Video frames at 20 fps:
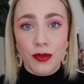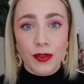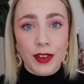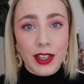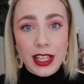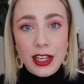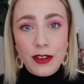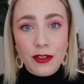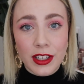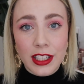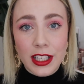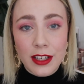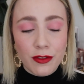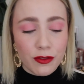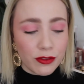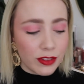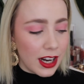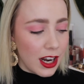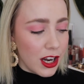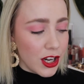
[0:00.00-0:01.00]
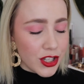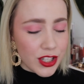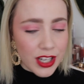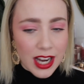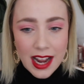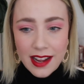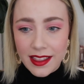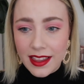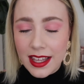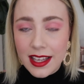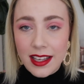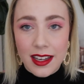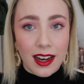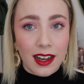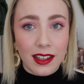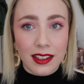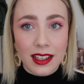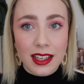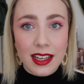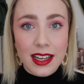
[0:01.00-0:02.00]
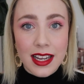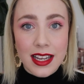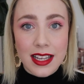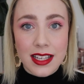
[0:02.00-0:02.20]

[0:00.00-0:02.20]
really, really fresh, and the color